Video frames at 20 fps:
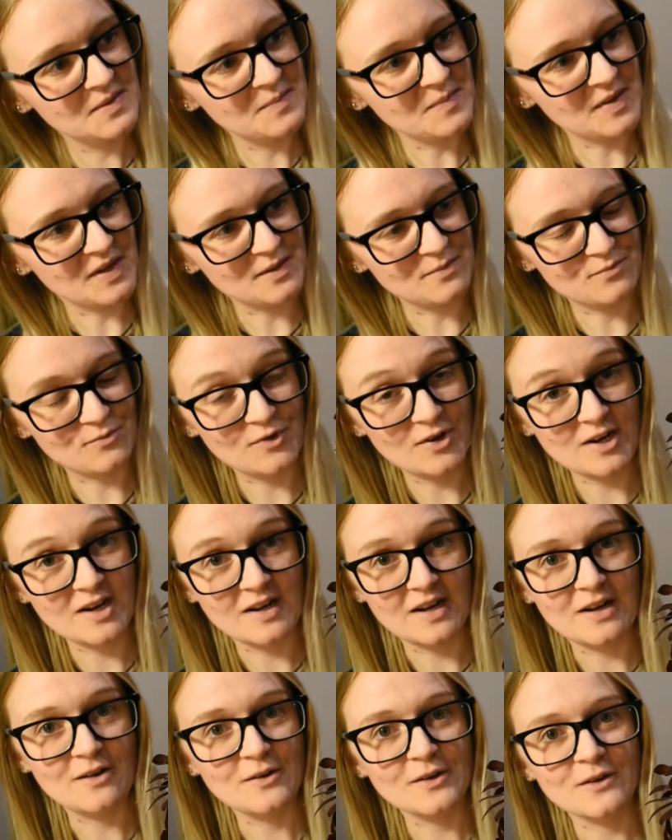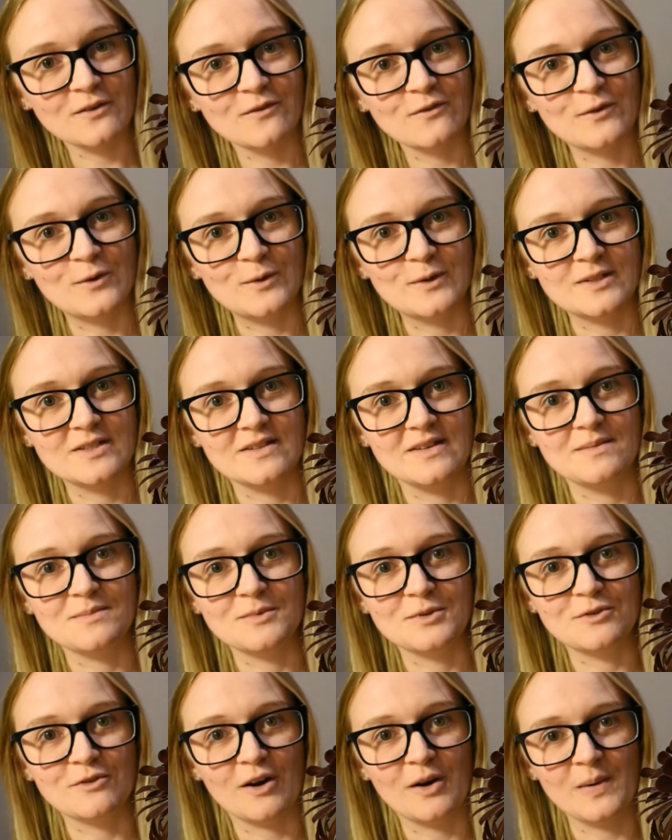But I'm really looking forward to
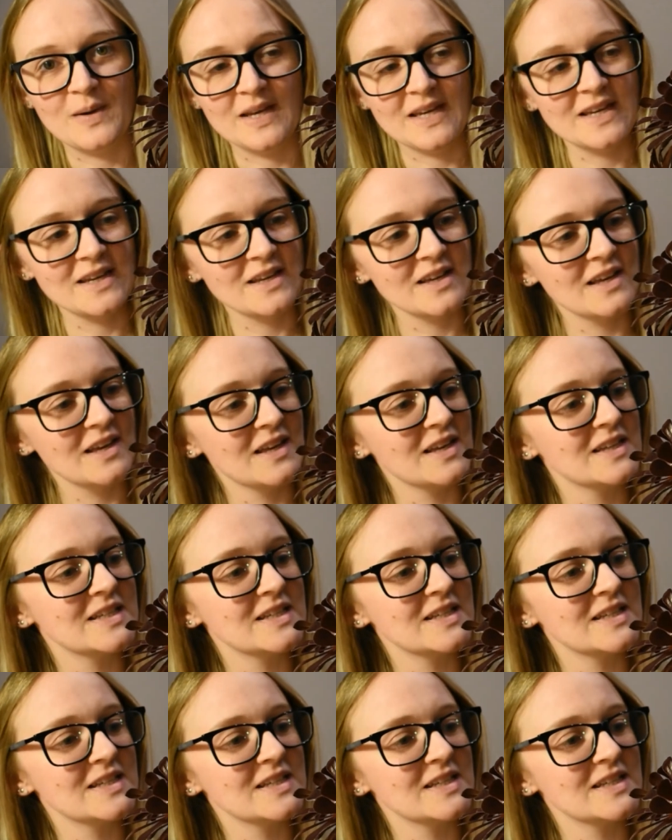him growing.